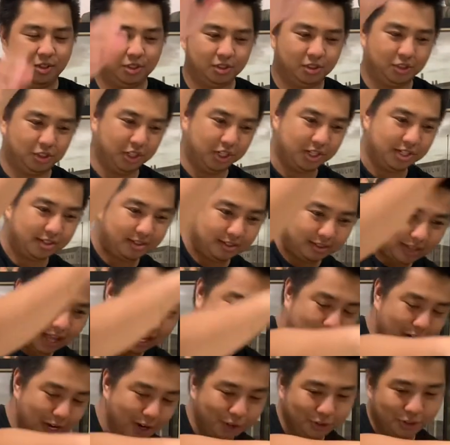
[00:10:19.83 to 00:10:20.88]
Just
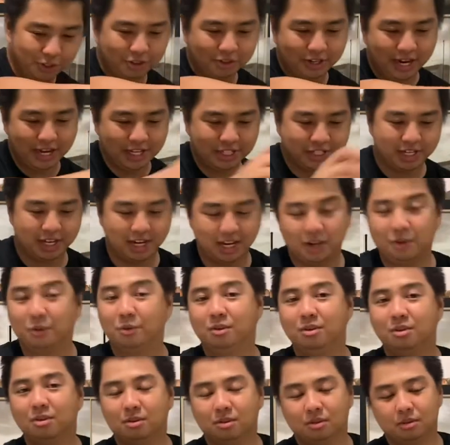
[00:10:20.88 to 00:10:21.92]
Tanqueray London Dry Gin
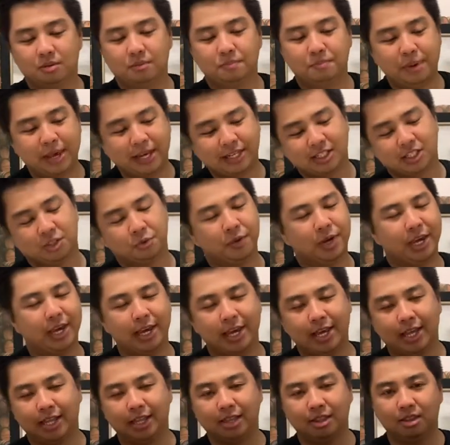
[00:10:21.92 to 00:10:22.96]
mixed
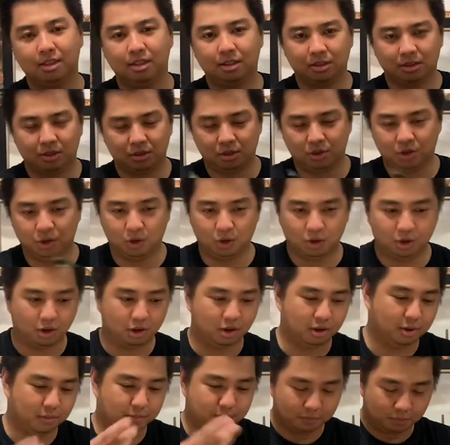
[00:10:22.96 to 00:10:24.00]
with
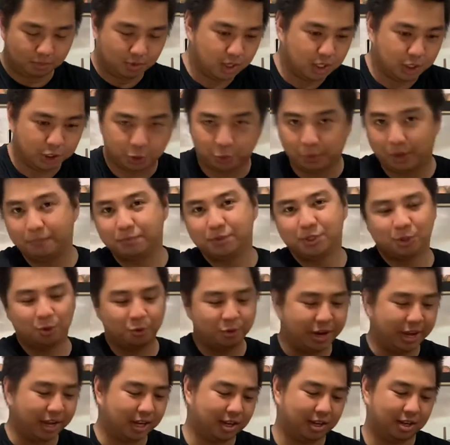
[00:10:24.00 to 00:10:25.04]
your Schweppes
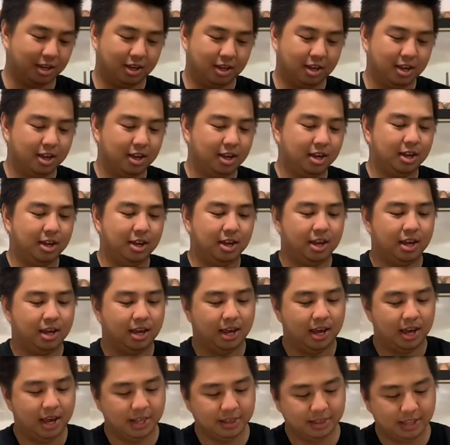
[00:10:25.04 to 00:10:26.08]
tonic,
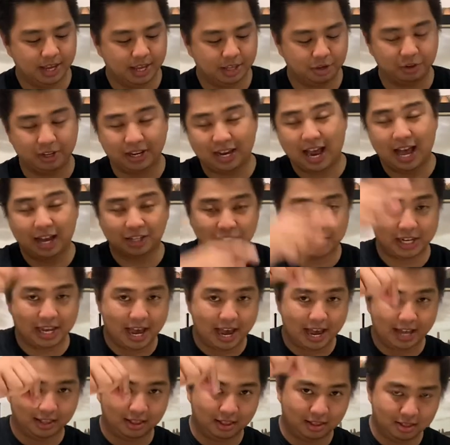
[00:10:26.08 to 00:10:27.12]
and then you can actually
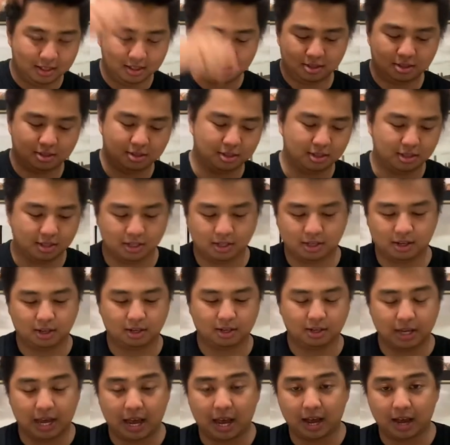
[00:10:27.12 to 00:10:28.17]
add
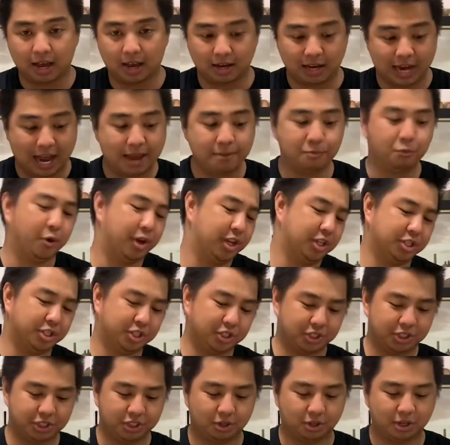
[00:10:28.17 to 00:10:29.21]
uh, uh, lime
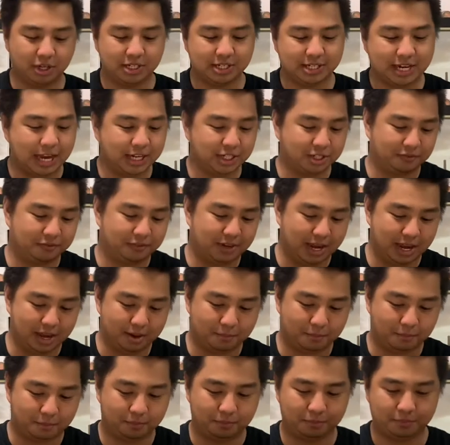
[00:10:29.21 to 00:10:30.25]
wedge or a slice of lime.
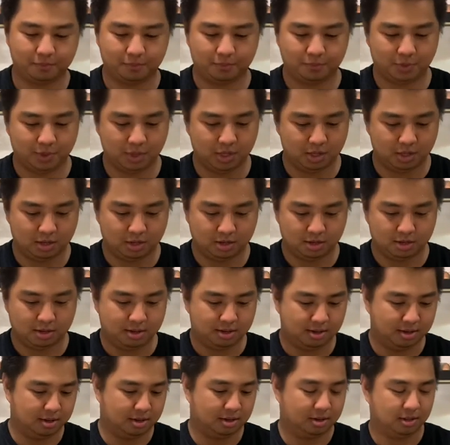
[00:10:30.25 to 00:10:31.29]

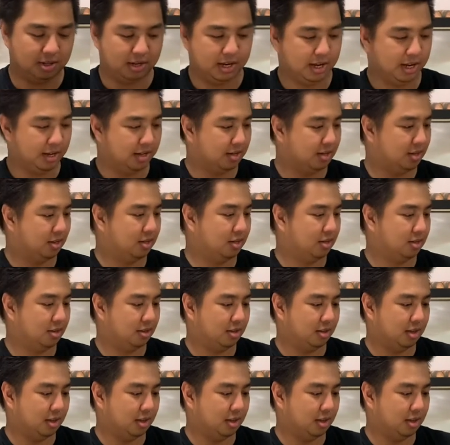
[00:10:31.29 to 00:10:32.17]
Nice.